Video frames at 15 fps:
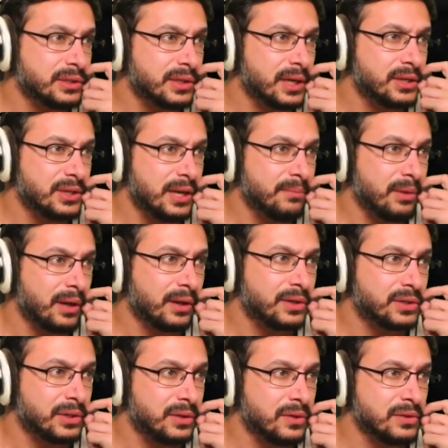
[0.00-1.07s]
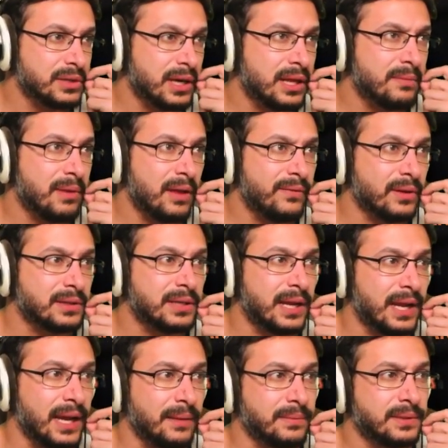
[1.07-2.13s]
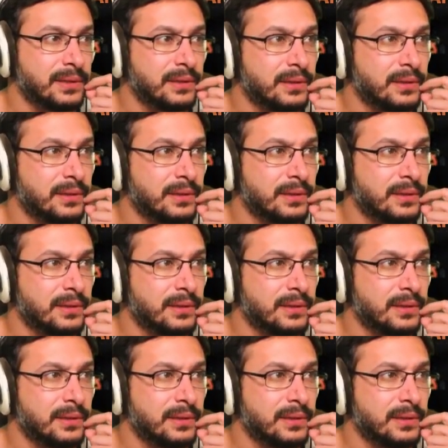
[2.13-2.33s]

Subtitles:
enchanted player controls and the battlefield tapped.